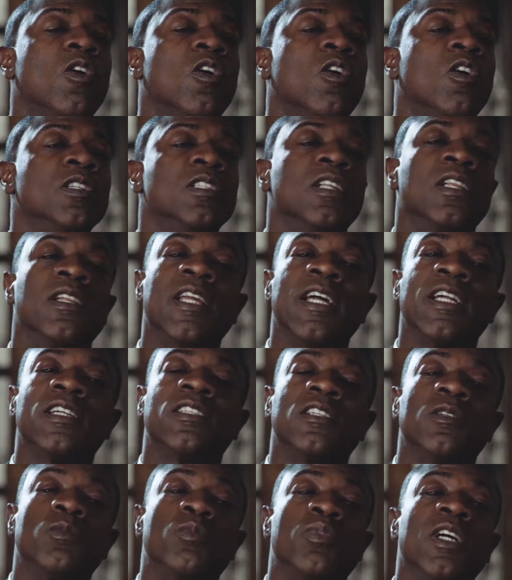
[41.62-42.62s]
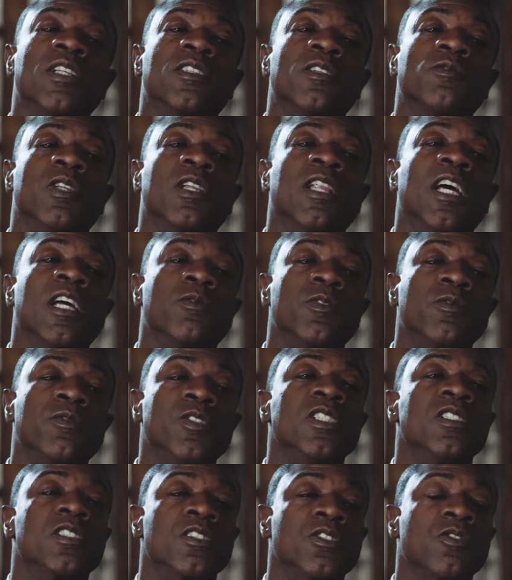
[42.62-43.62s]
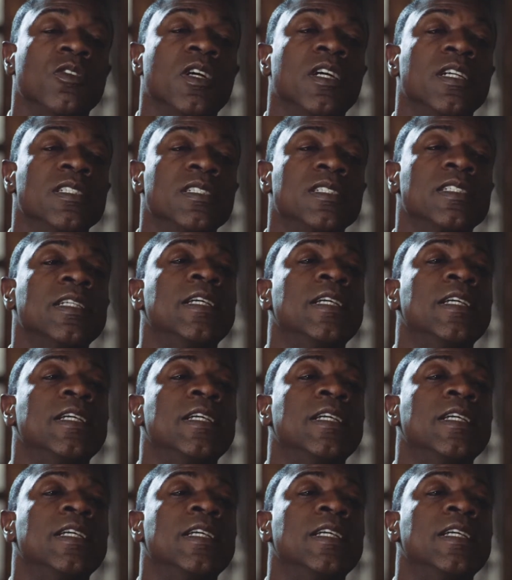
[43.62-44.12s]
on the length and breadth of the life of Jesus Christ.